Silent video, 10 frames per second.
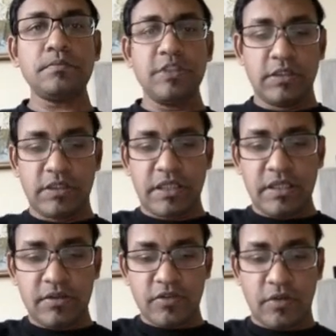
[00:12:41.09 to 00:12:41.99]
All right,
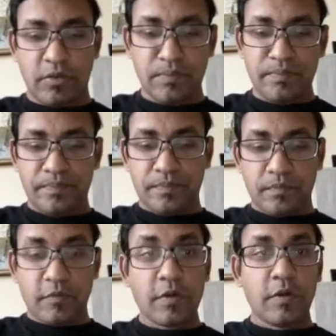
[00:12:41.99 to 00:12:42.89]
so
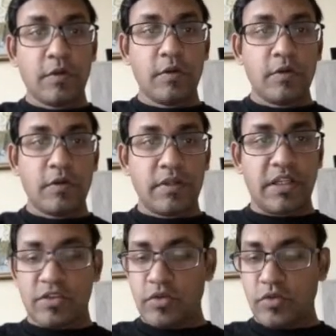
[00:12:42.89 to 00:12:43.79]
that
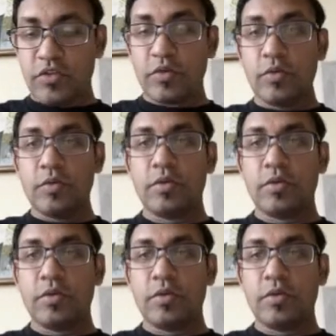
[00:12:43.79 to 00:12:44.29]
shows you